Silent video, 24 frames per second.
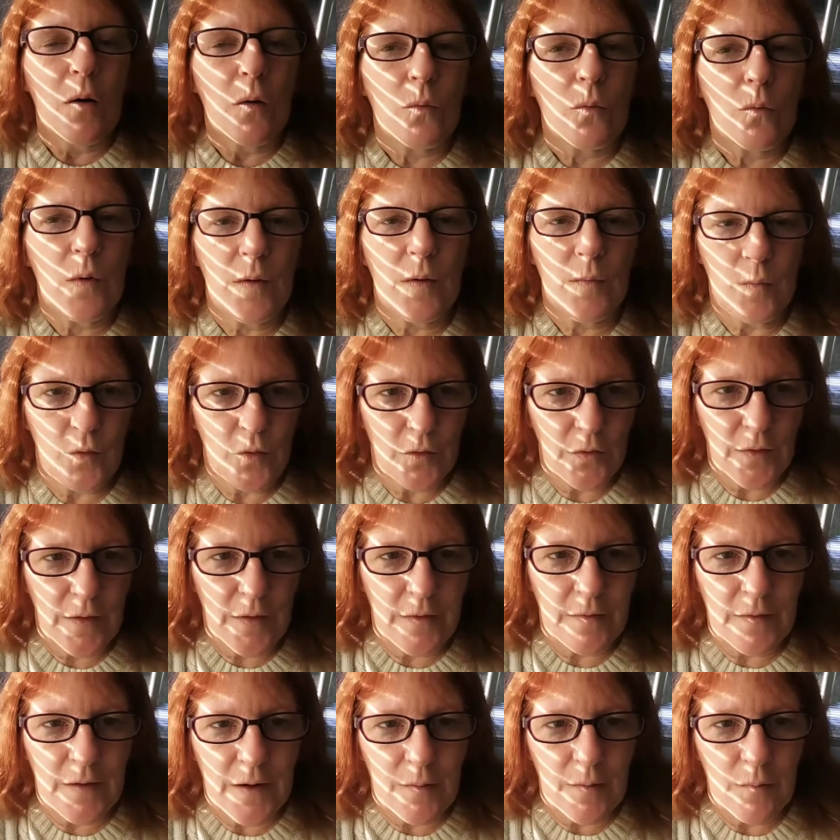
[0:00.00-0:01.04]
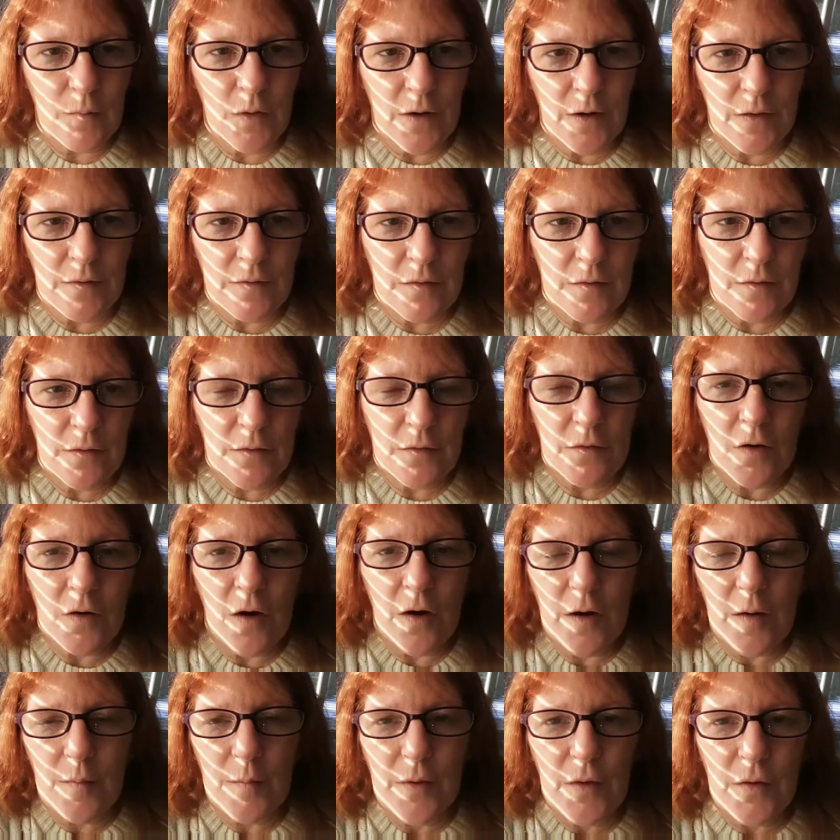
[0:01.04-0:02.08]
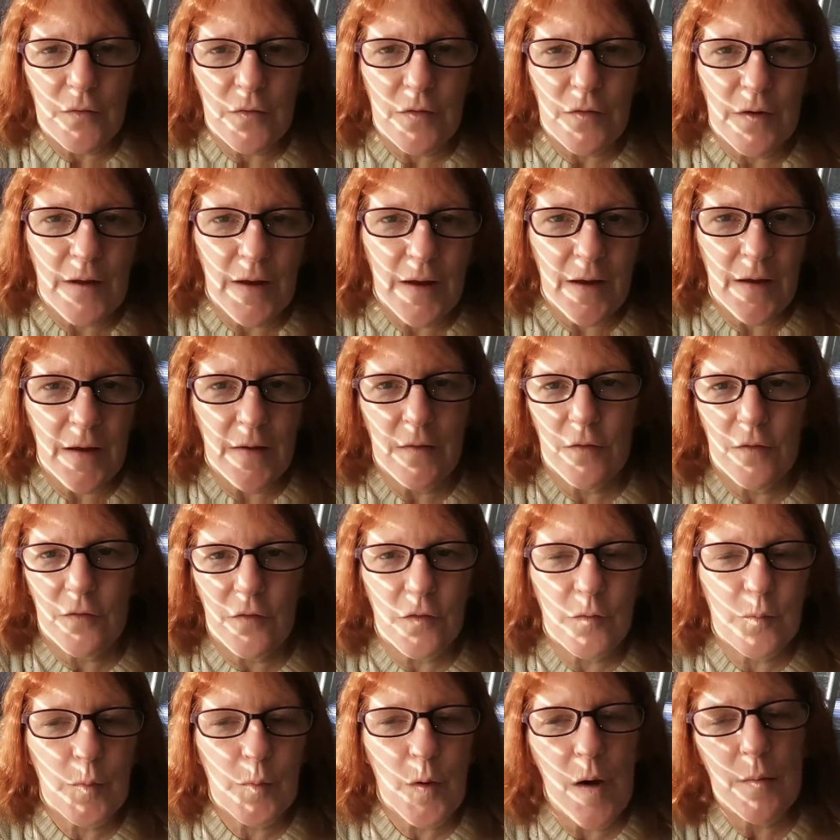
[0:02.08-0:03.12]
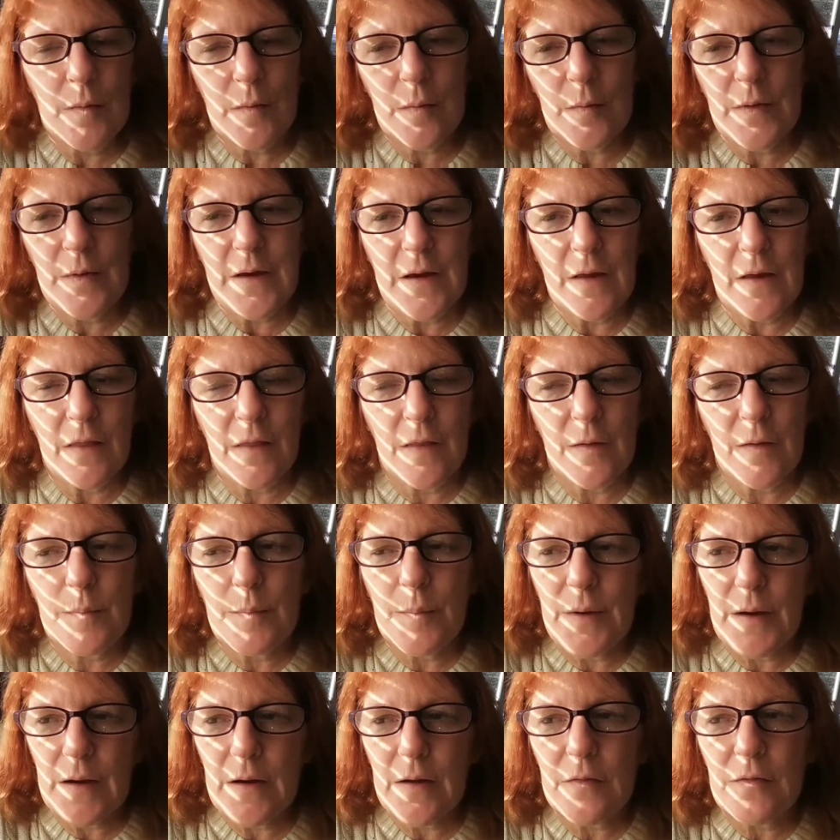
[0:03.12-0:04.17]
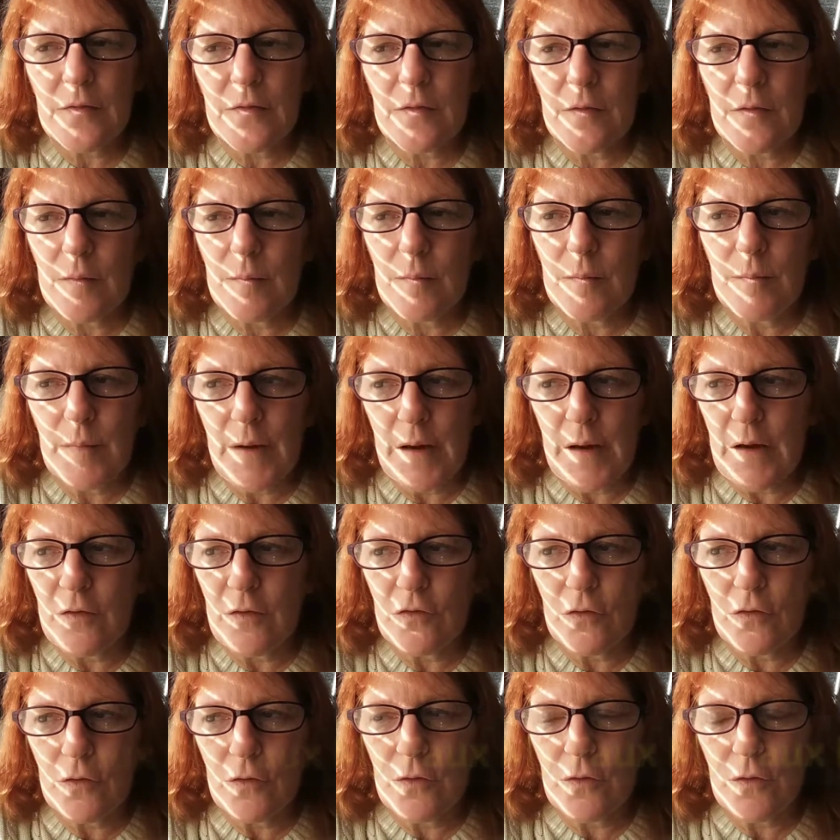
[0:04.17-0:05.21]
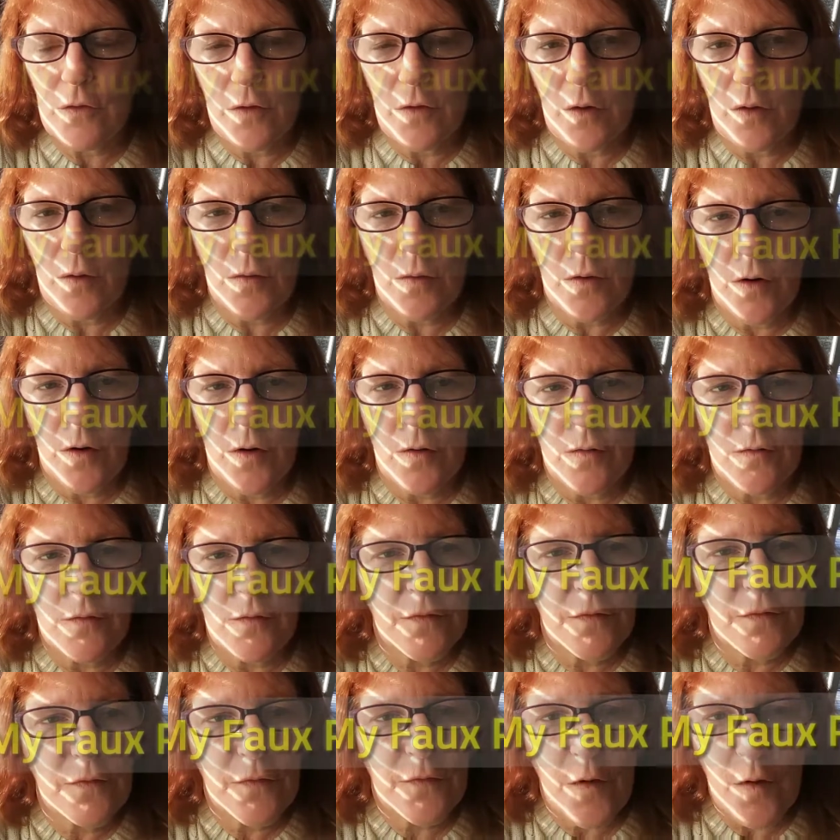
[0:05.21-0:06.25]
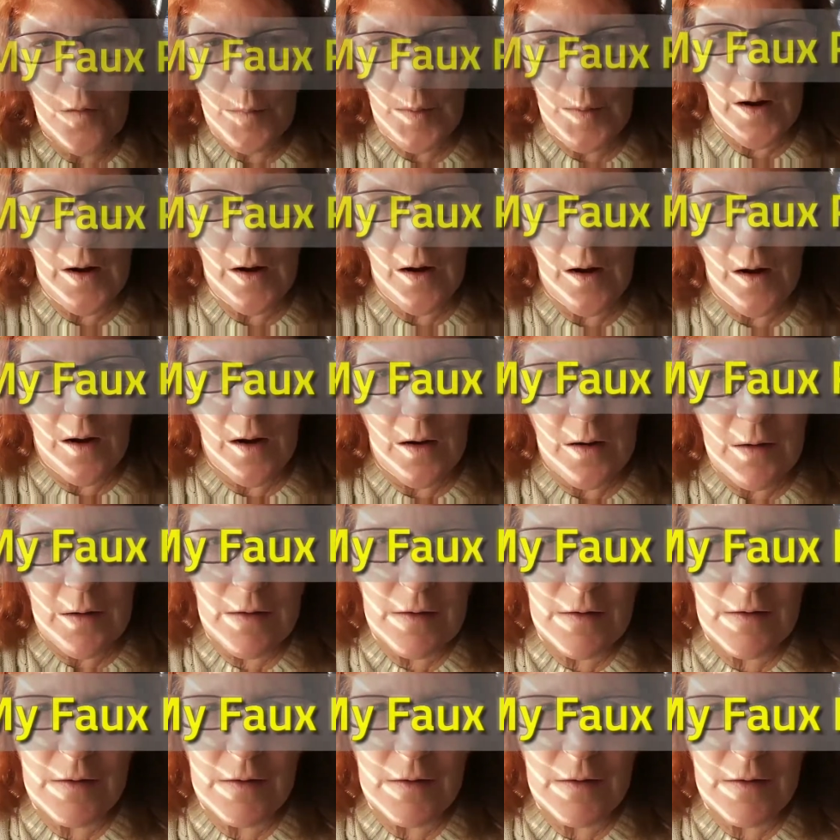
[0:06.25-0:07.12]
one more thing that I wanted to talk about today, and this is probably the biggest major no-no faux pas